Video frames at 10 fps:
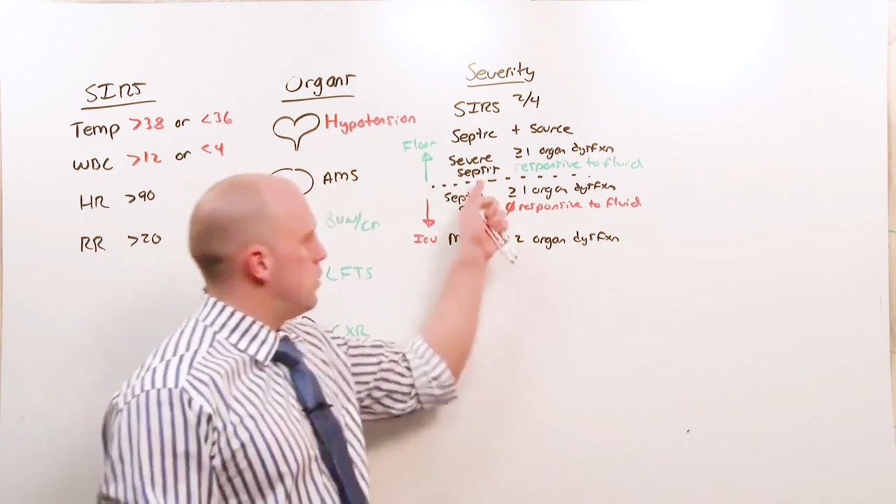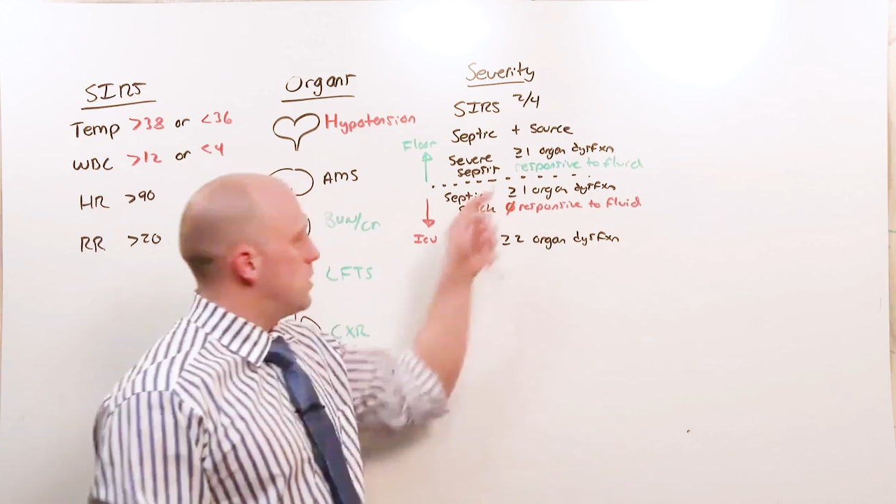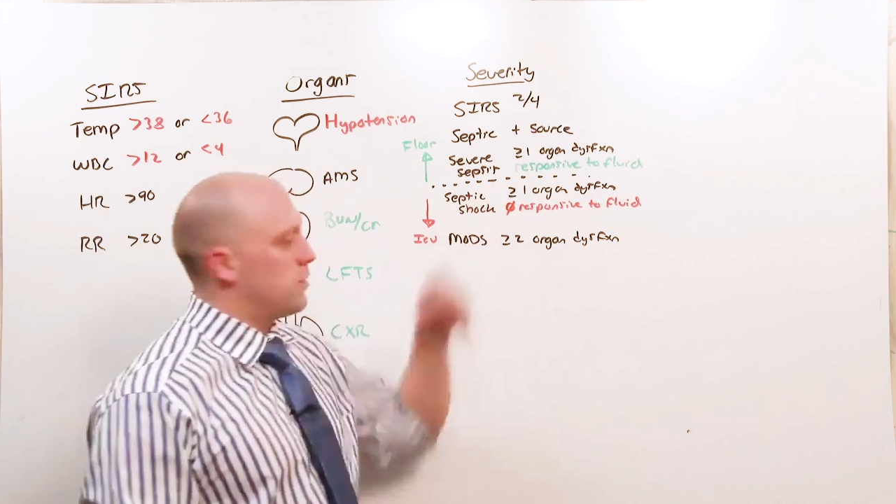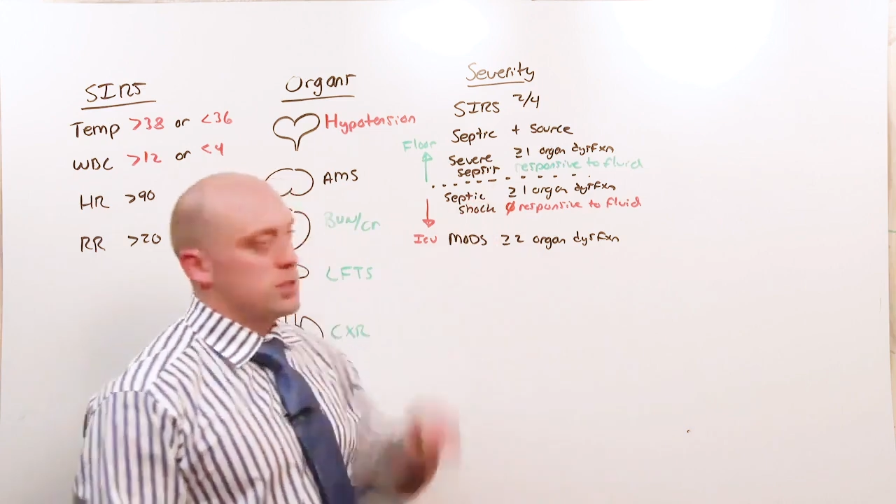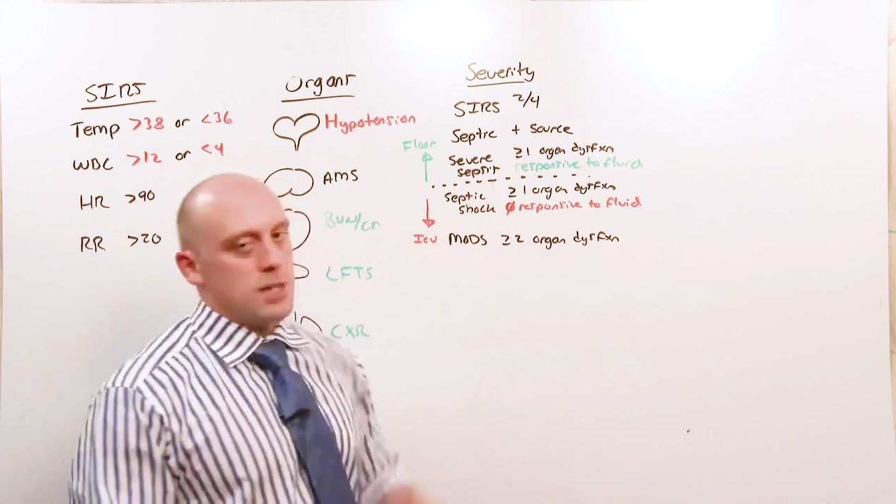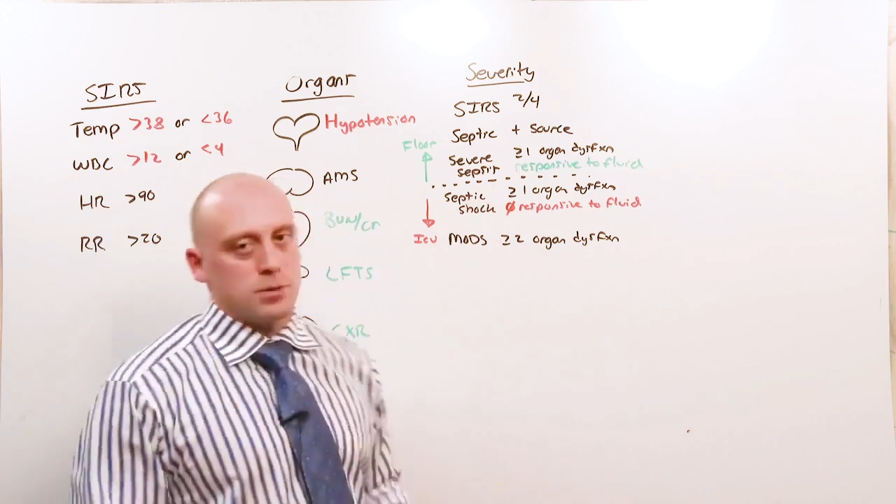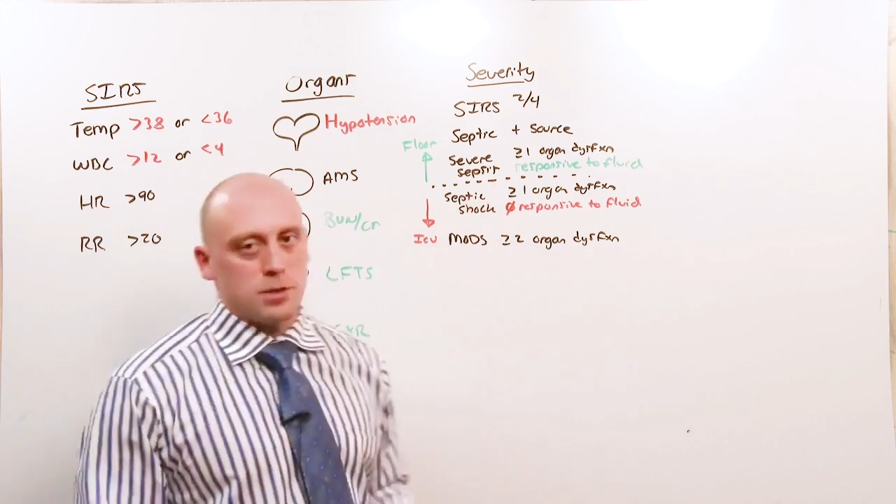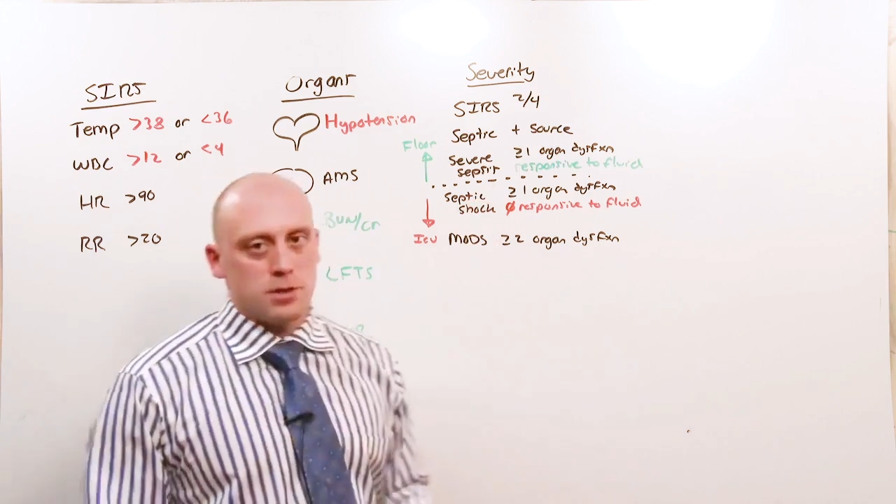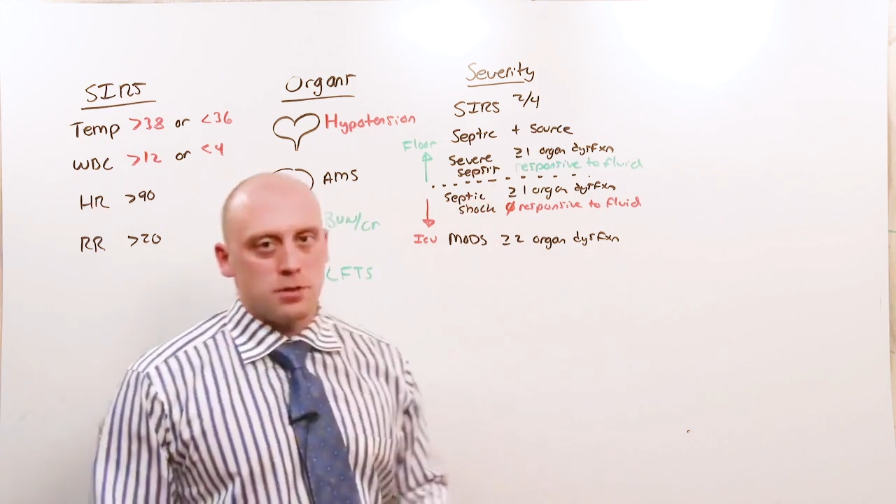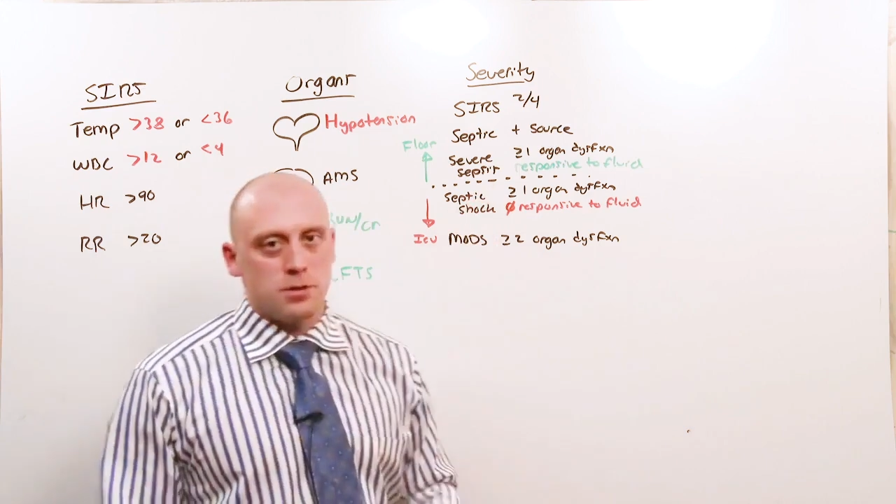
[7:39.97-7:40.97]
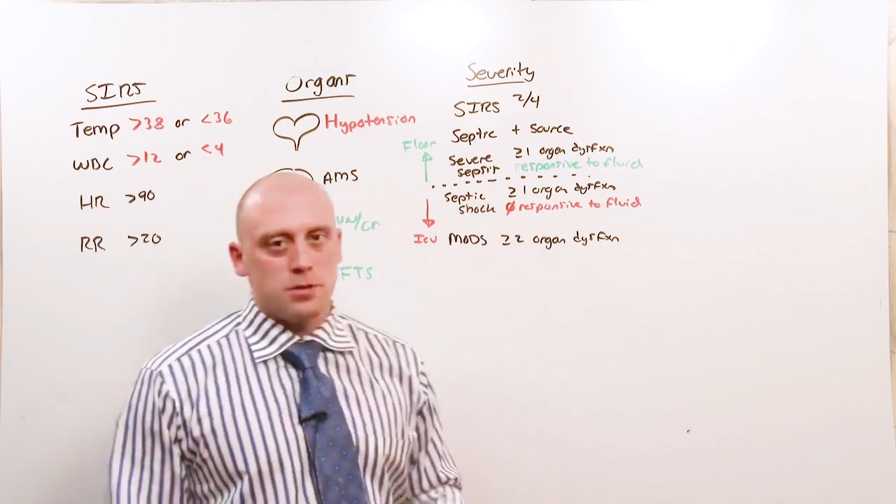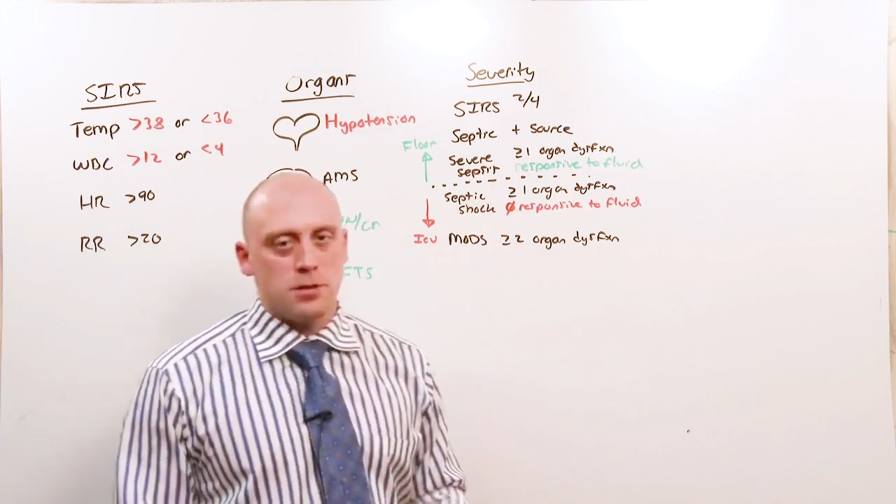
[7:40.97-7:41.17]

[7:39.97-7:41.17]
was severe sepsis.